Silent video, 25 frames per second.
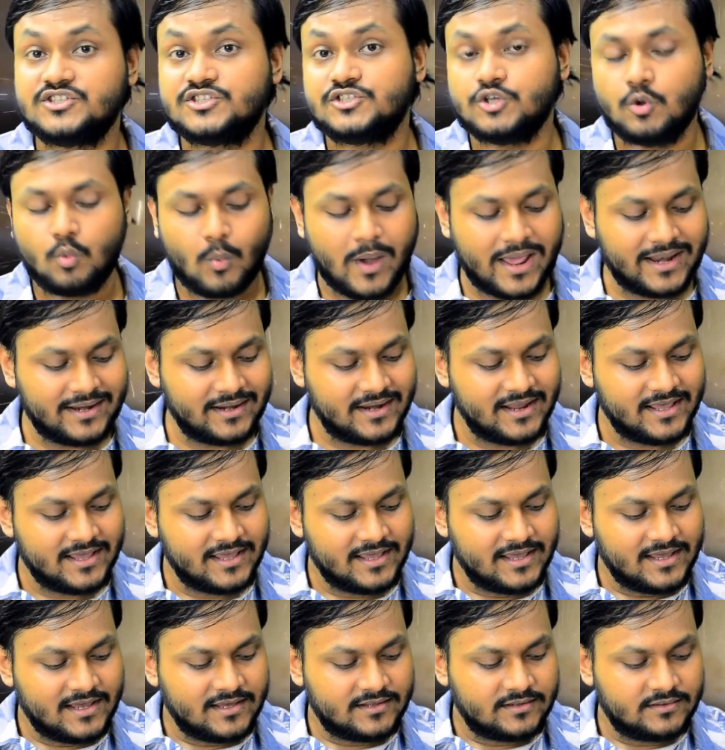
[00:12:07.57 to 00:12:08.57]
So
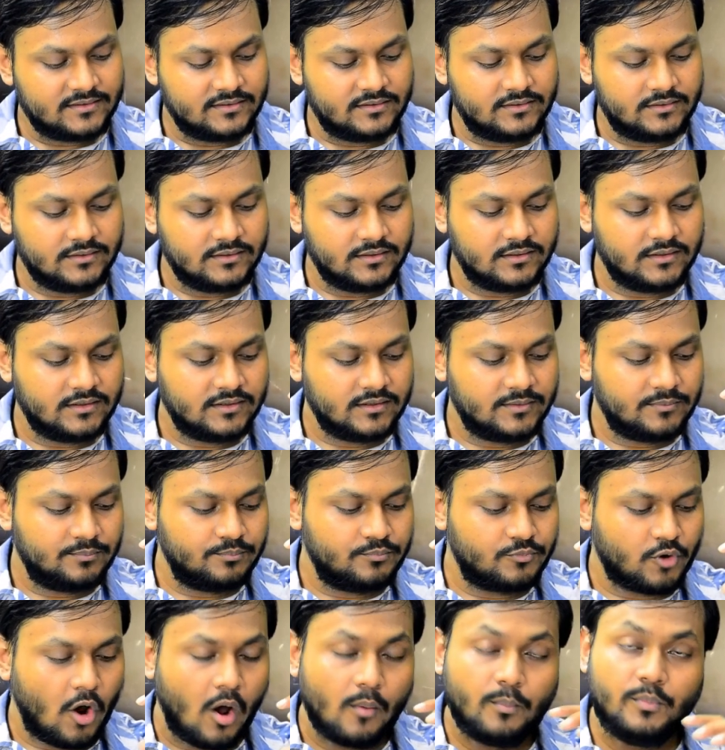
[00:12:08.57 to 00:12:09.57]
when
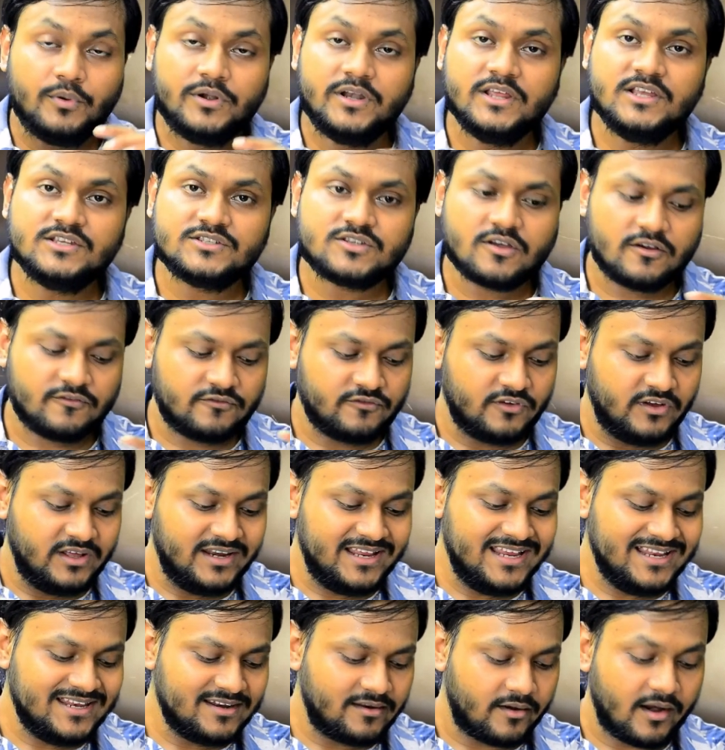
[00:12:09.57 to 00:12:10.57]
the properties of
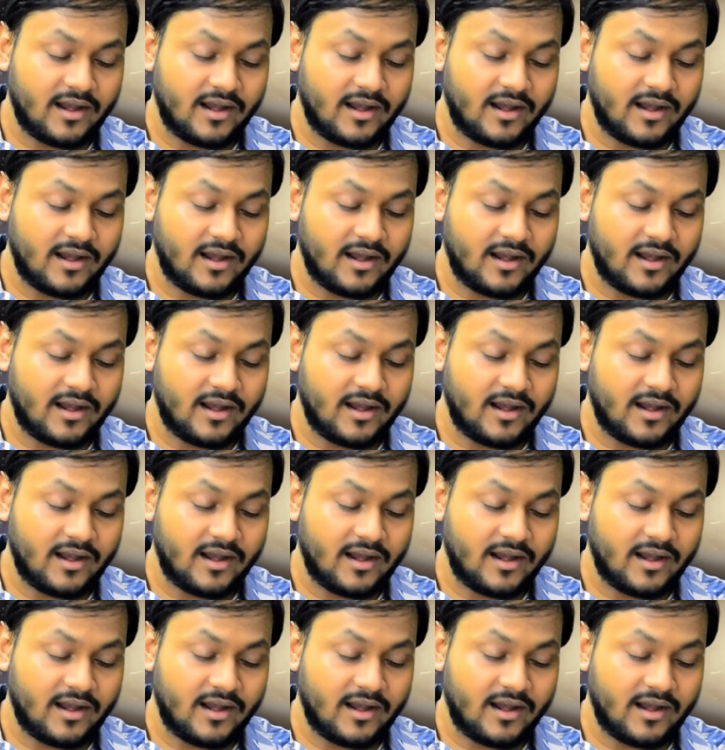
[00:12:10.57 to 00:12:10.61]
green,